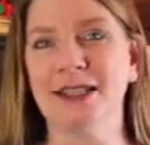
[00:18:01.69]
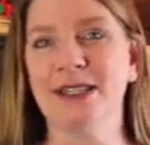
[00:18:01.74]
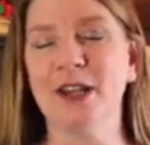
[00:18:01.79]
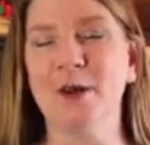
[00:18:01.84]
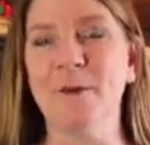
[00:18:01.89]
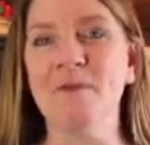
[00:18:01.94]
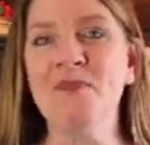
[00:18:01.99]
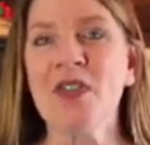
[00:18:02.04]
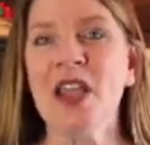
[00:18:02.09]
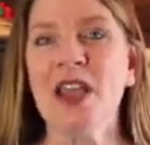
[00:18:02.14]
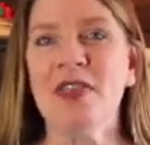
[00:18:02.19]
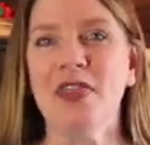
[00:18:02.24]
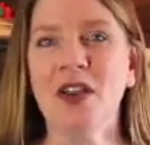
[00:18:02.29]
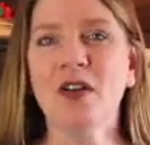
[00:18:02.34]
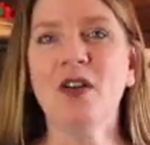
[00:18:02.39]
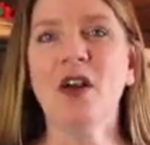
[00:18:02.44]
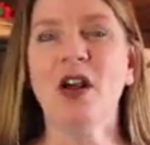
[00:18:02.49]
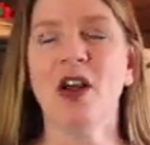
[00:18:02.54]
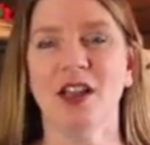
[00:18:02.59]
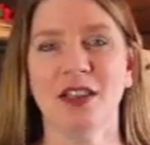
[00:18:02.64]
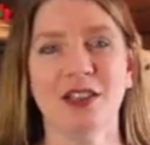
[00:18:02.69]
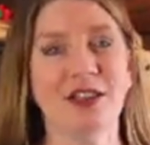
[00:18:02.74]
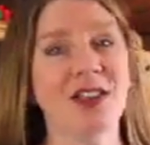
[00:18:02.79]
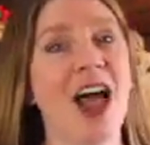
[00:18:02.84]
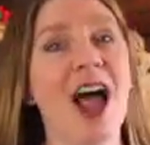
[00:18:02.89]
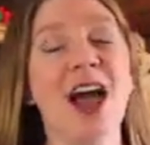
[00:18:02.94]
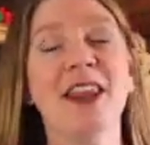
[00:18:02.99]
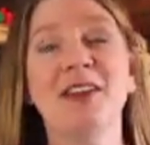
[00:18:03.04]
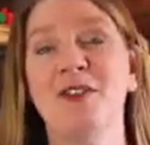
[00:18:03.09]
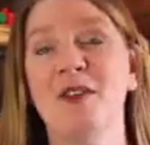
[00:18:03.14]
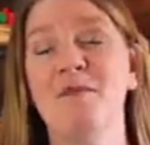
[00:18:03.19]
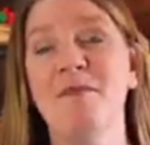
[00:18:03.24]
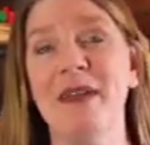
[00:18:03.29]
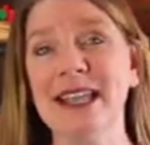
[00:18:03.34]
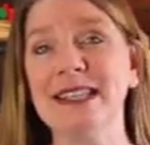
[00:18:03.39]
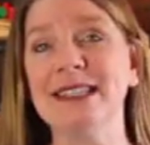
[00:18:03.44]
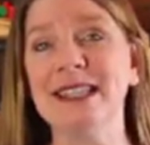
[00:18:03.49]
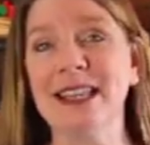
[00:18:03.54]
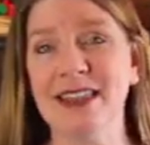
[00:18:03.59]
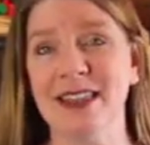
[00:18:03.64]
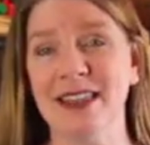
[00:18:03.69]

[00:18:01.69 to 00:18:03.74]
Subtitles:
So there are a lot of amazing